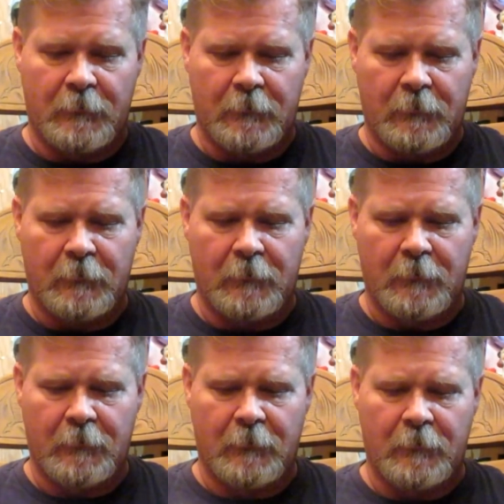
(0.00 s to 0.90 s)

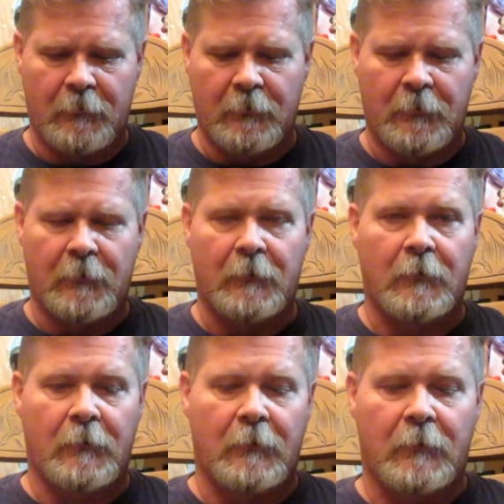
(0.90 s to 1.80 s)

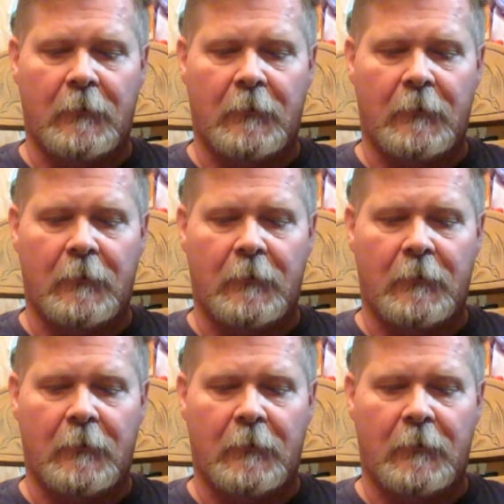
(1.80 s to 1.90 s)
Nobody speaks.